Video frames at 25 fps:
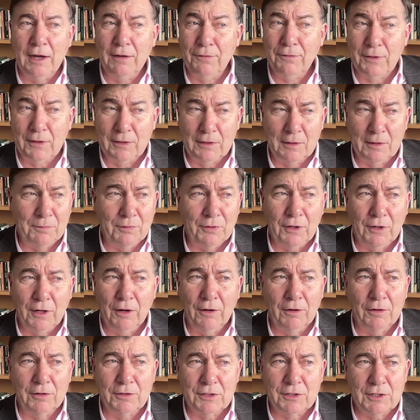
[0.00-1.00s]
I think the
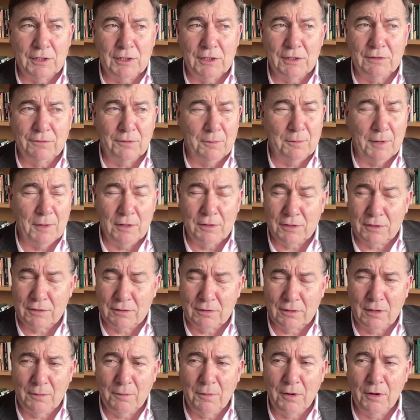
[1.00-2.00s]
priorities for
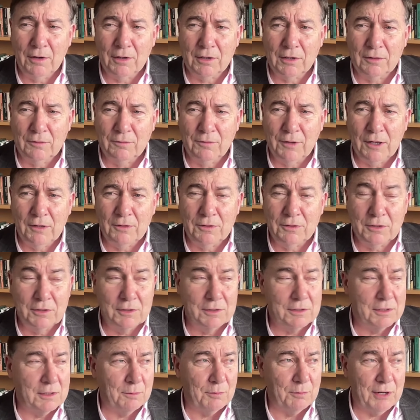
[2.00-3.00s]
most American
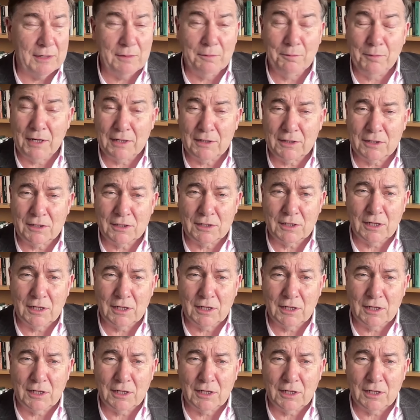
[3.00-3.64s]
voters, the bread and butter